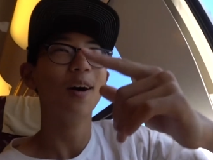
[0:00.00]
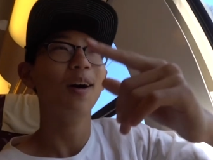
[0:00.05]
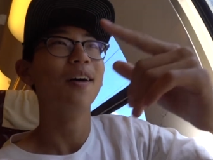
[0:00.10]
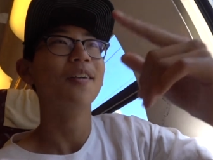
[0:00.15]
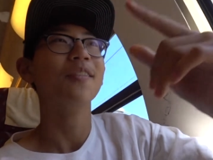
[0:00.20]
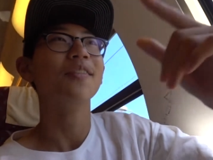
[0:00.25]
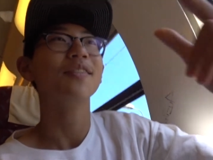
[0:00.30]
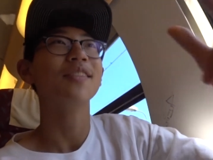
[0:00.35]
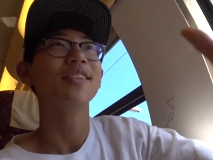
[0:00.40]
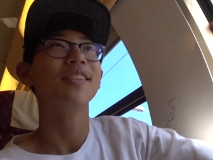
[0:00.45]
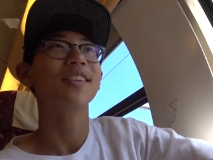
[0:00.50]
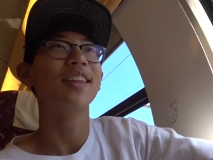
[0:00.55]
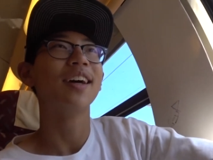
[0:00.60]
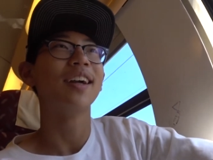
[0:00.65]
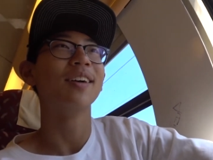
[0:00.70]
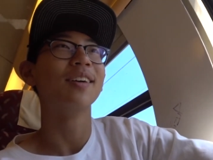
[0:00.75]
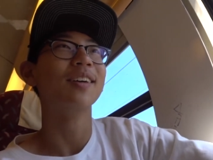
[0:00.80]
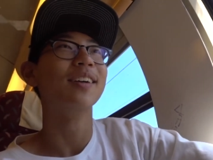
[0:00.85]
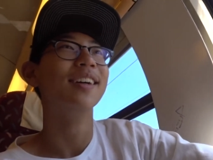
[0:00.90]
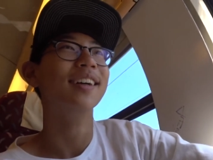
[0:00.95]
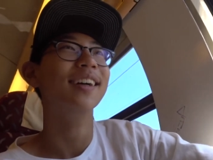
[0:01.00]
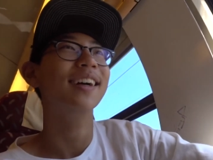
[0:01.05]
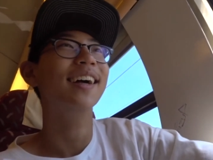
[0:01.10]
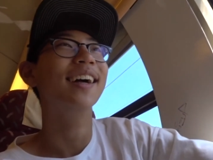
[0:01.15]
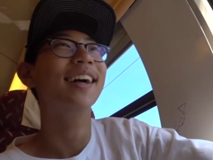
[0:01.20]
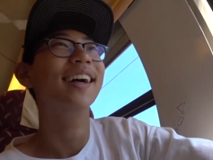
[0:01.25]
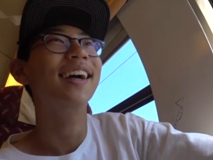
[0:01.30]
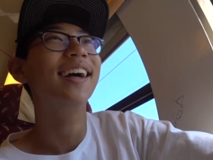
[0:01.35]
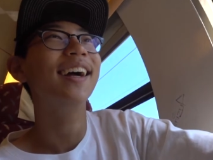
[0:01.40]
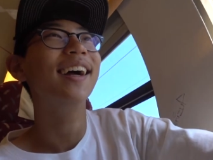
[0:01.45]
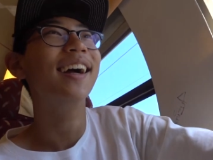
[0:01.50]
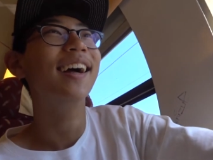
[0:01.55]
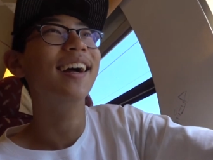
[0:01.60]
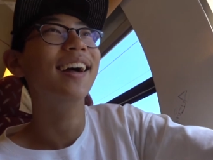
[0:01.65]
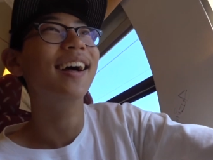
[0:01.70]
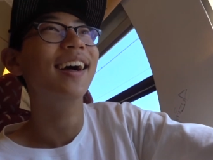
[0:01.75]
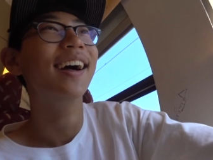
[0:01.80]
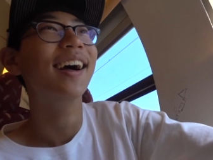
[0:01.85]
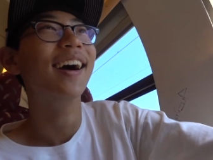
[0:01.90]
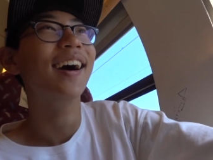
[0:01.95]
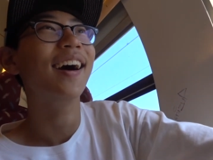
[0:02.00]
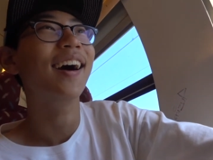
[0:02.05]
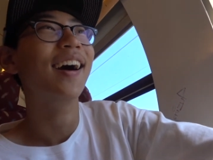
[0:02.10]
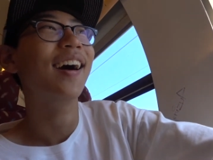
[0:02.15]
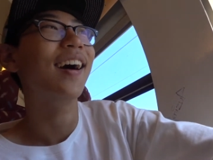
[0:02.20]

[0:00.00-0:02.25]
We're not there. from Kenya, we don't know.